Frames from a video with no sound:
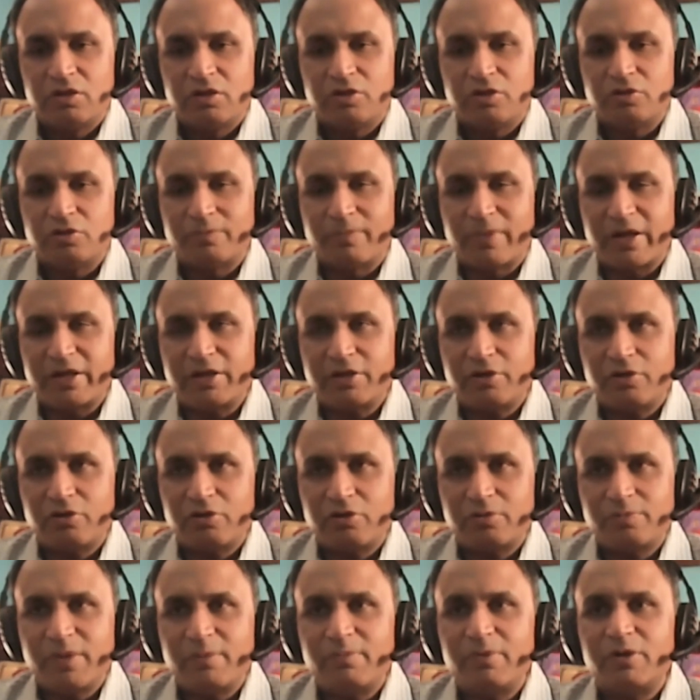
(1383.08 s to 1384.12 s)
You might
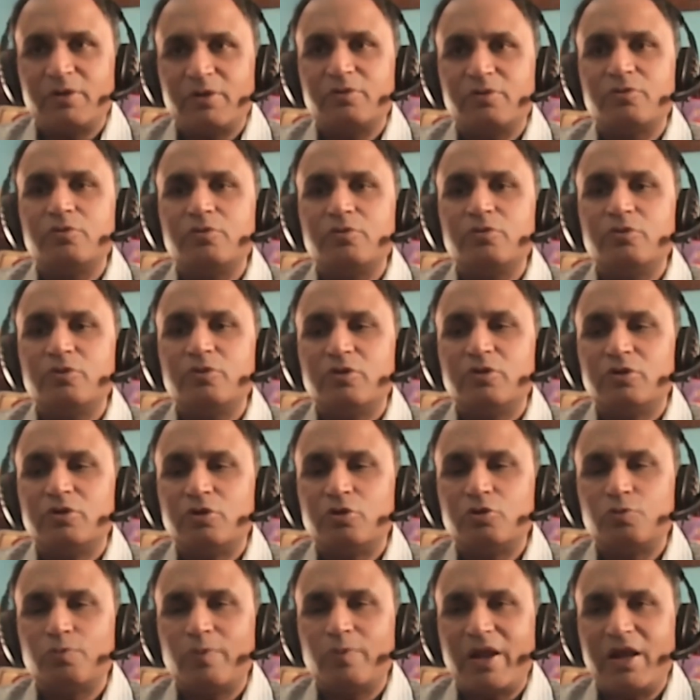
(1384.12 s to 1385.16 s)
not be able to
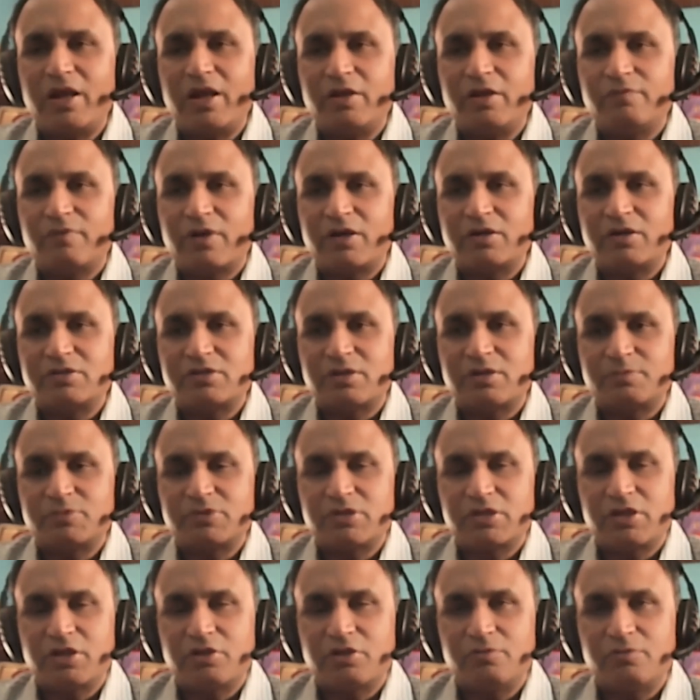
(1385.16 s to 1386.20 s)
do well in one
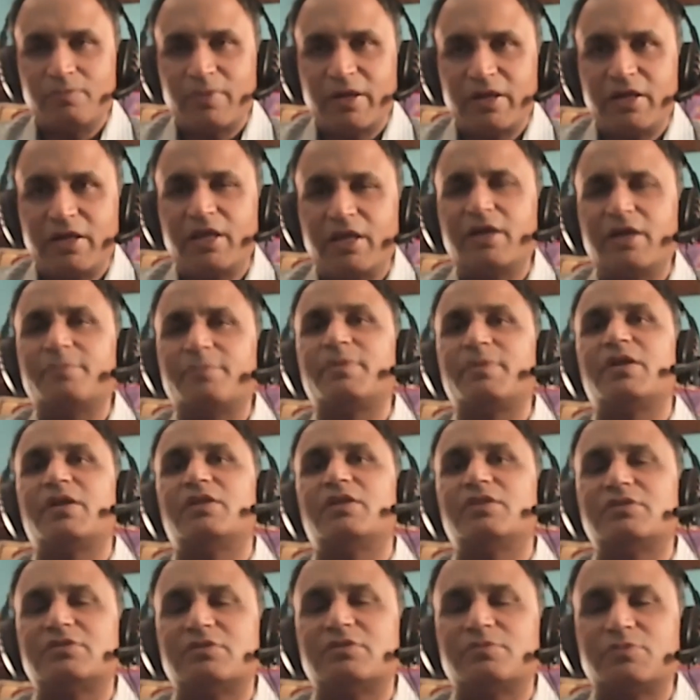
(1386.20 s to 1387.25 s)
subject and you might take up
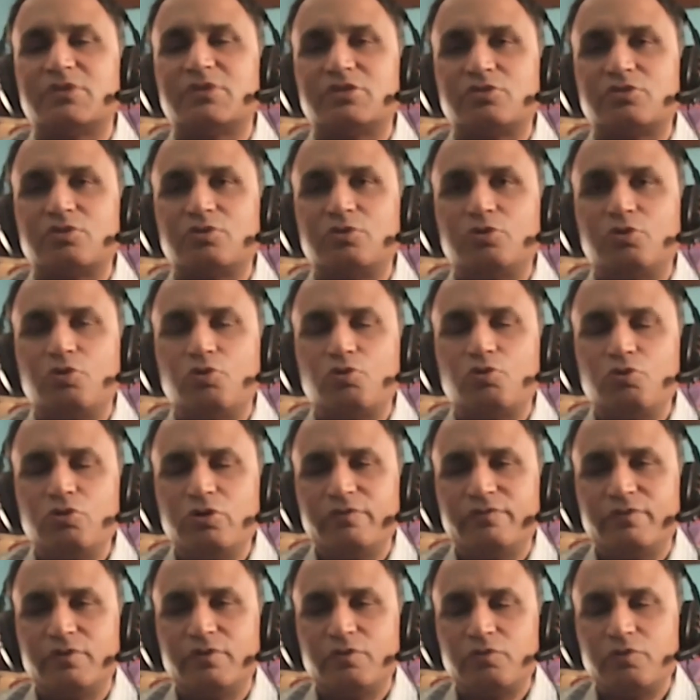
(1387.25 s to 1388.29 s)
another subject. So don't
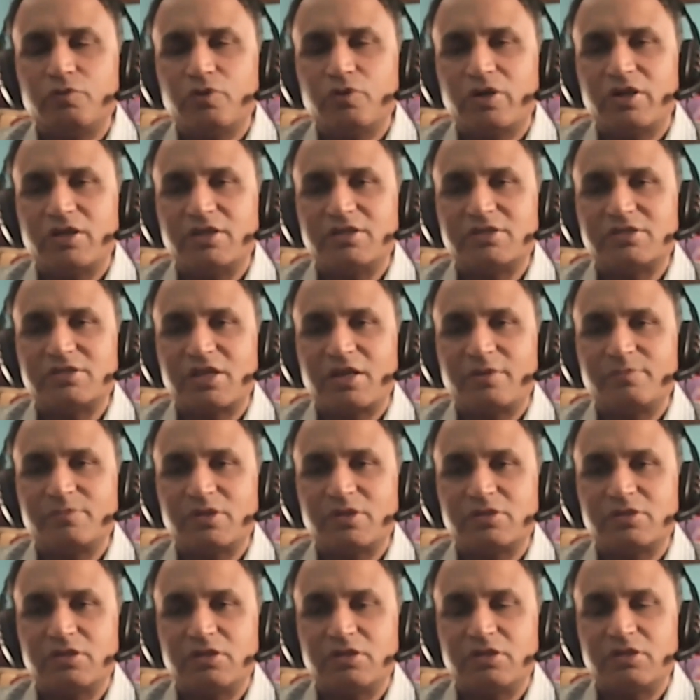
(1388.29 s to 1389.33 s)
view your exams
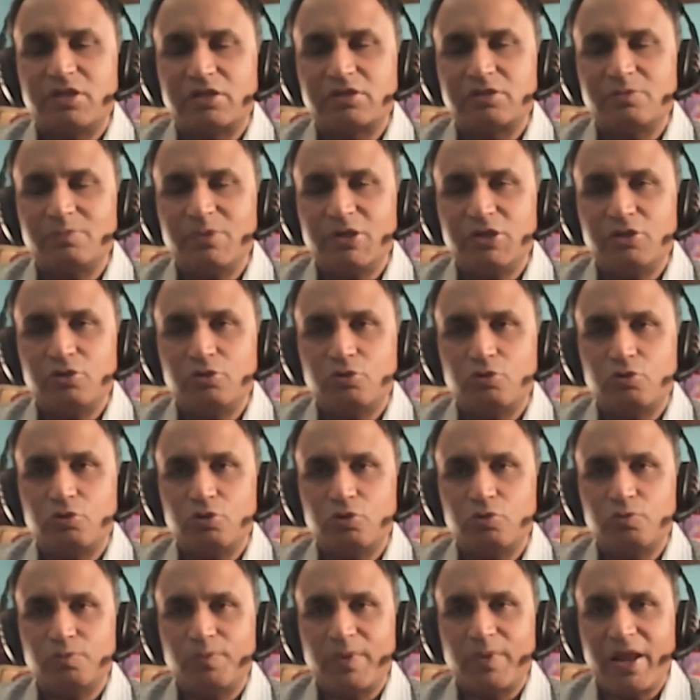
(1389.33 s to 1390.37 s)
as, it doesn't mean you don't
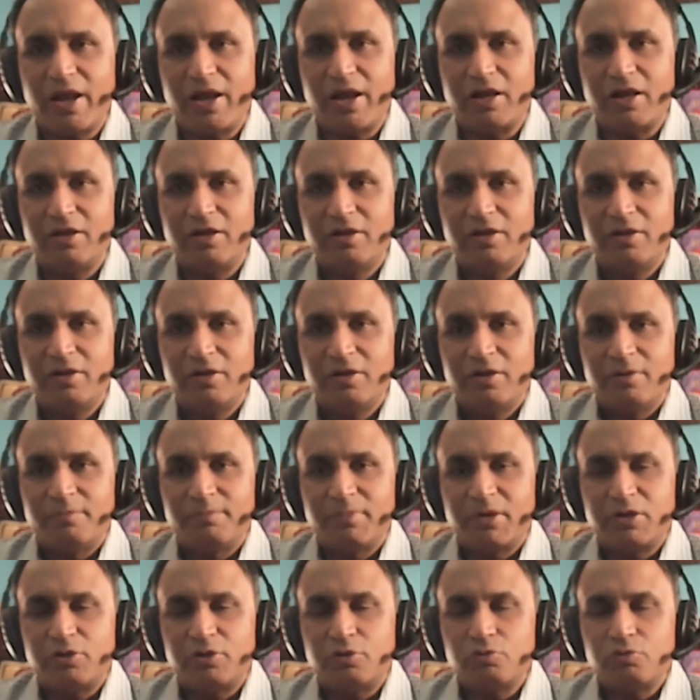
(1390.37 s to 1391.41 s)
do well,
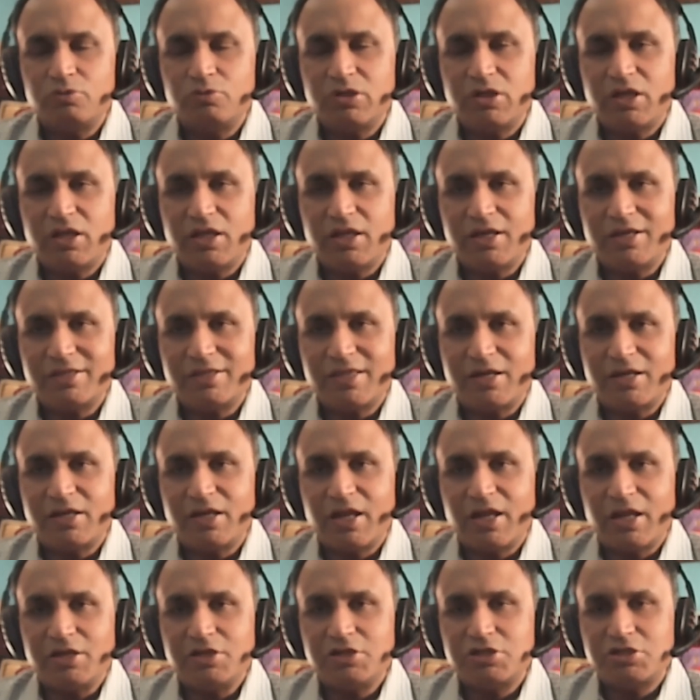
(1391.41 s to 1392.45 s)
but don't take that
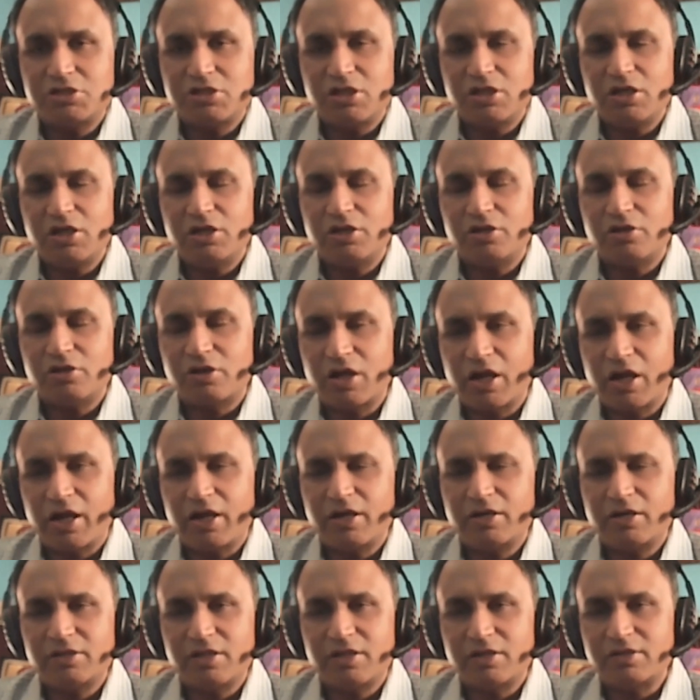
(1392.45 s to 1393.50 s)
tension in your
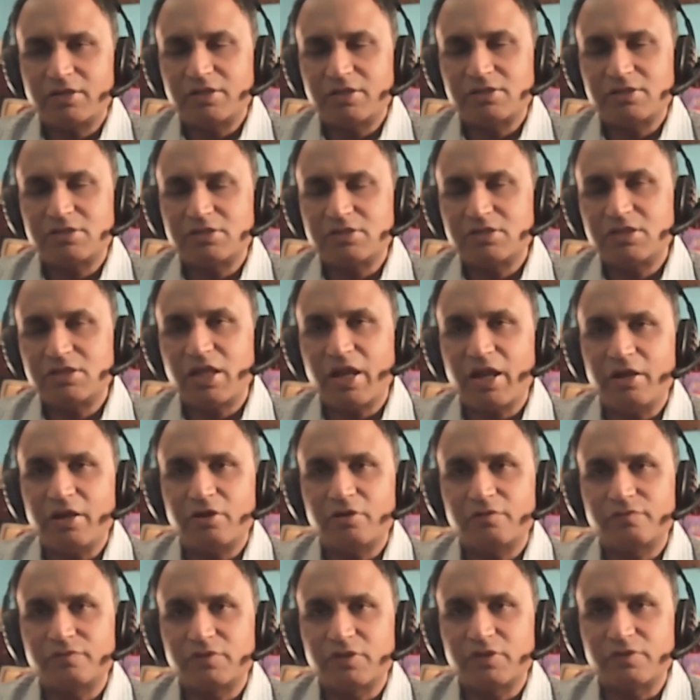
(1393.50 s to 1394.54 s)
head that this is the
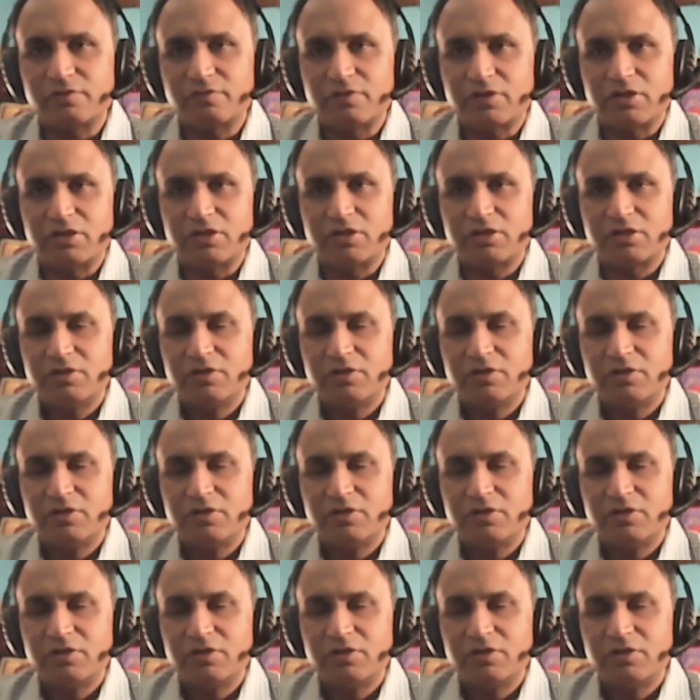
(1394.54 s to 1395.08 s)
end of the world.